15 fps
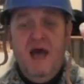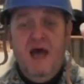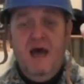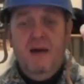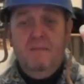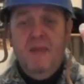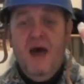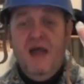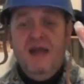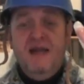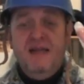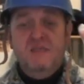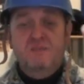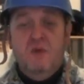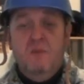a
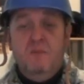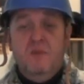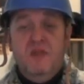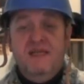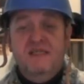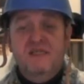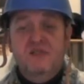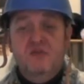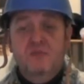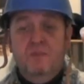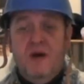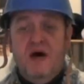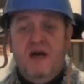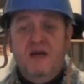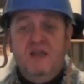mindless populace to
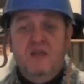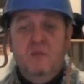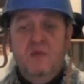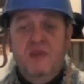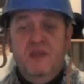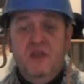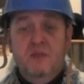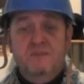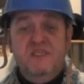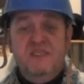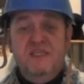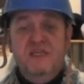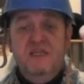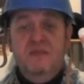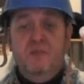part with an
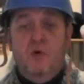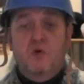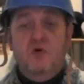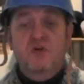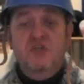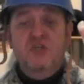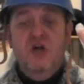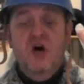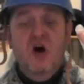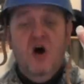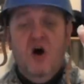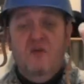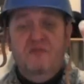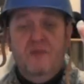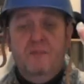obscene portion
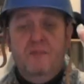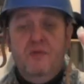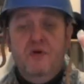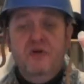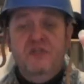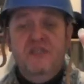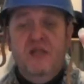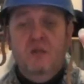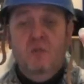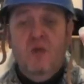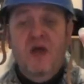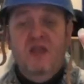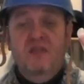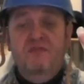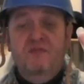of their personal
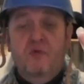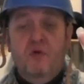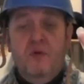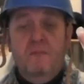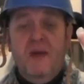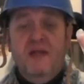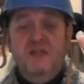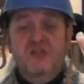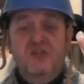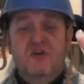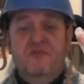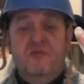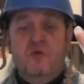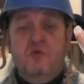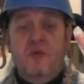wealth for a bunch
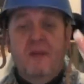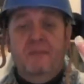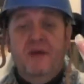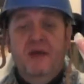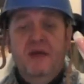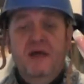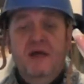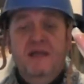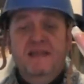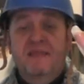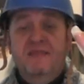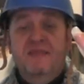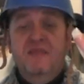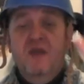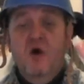of crap
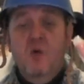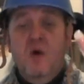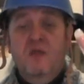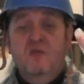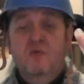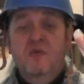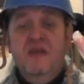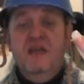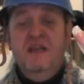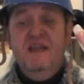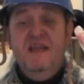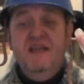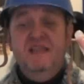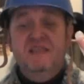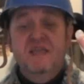that no one really
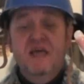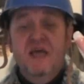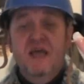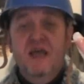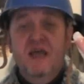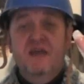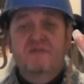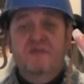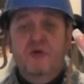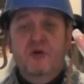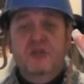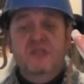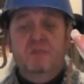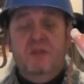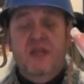needs in the
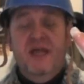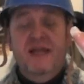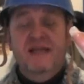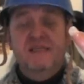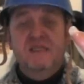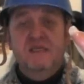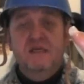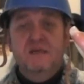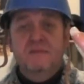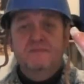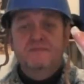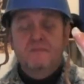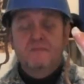first place.